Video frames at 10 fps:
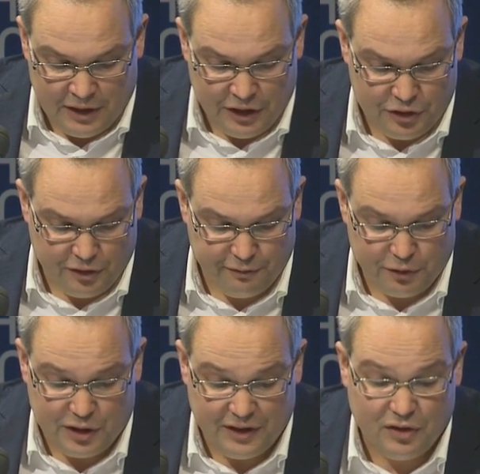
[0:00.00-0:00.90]
He
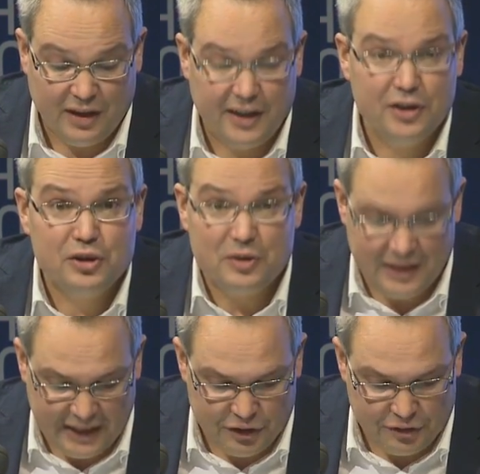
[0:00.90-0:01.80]
suffers and dies
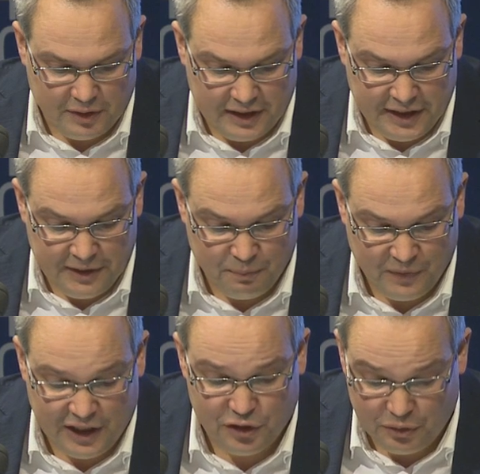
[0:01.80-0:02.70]
naturally,
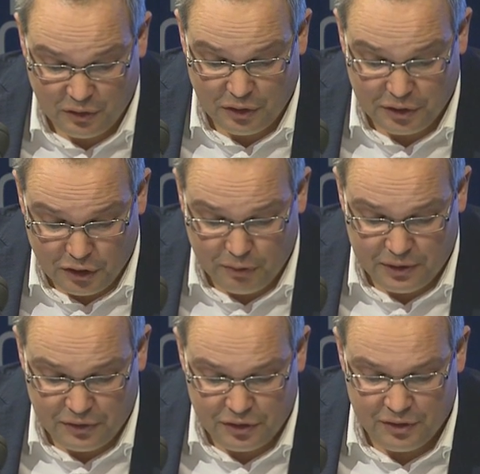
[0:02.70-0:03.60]
as do all
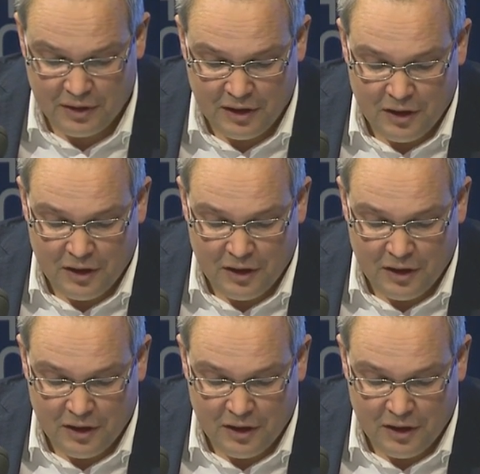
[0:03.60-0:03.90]
humans.